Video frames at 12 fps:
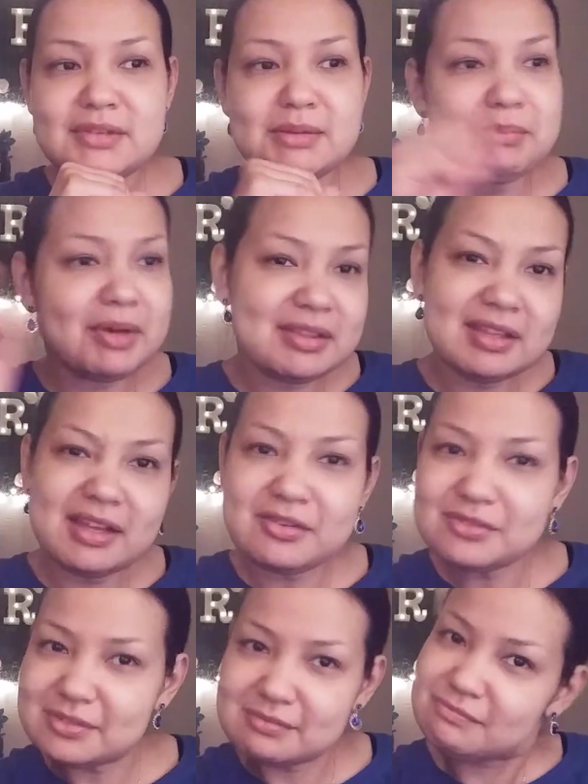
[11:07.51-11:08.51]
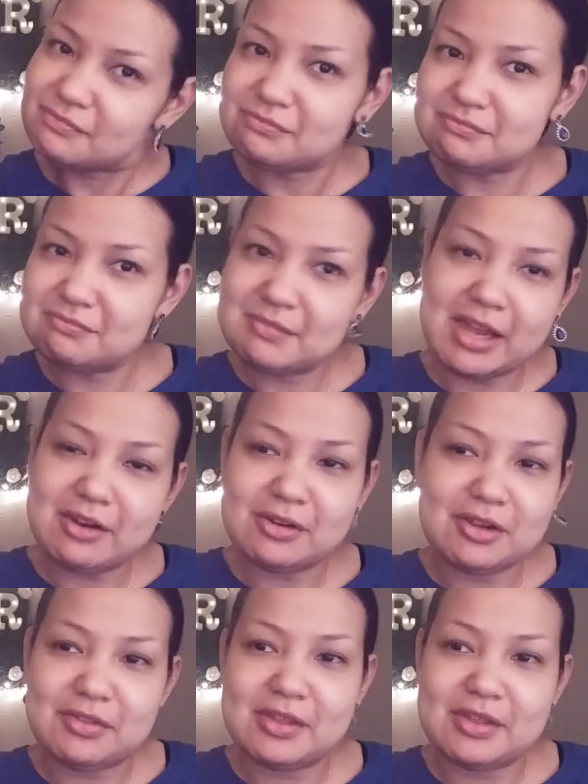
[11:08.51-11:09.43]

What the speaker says: But they don't. I don't know.